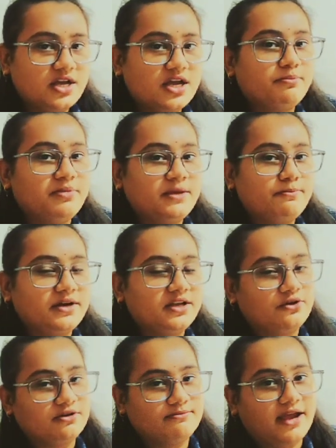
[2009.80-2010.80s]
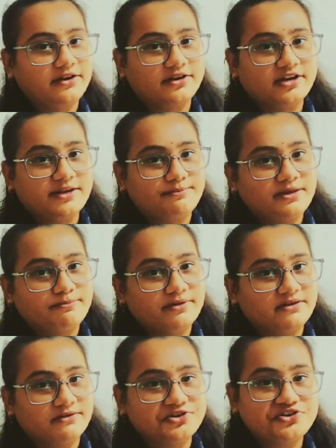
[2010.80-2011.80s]
people or minority
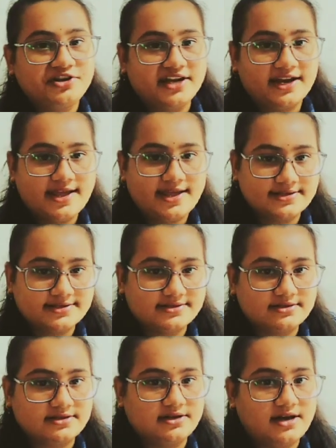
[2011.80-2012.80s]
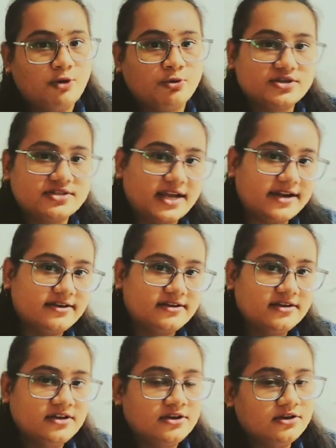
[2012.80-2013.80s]
people were treated as the outsider,